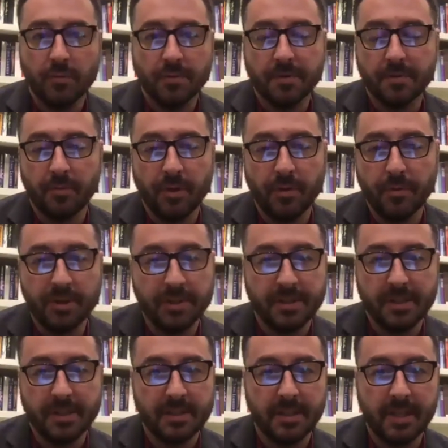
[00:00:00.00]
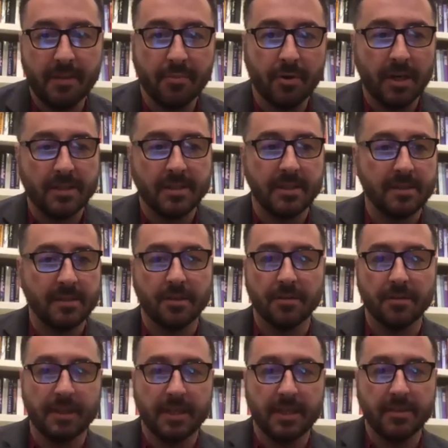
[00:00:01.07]
we will assist in that process
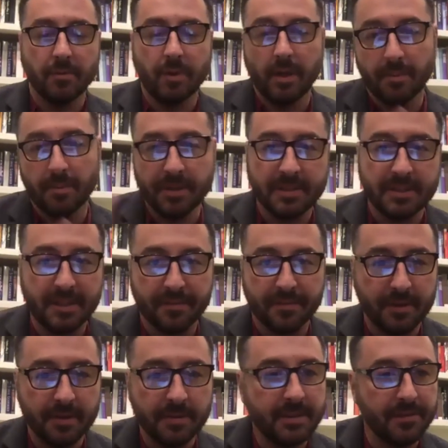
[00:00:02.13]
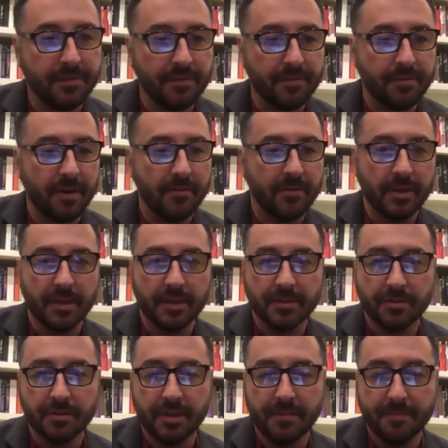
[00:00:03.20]
certainly as well, but it's different for every
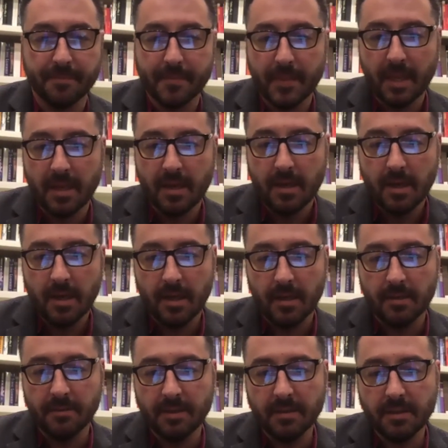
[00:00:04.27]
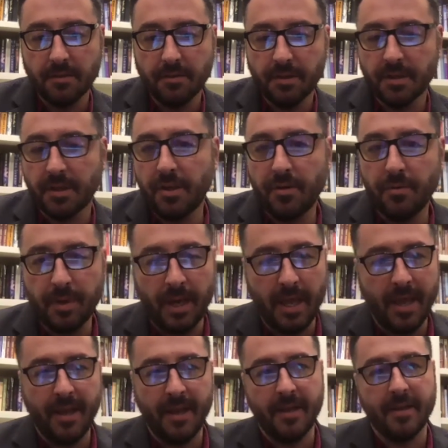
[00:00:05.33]
country. Let's go to the
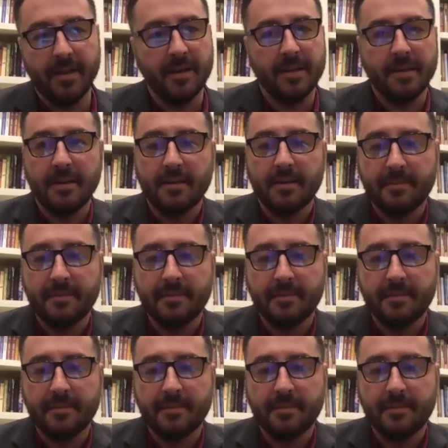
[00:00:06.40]
Q&A that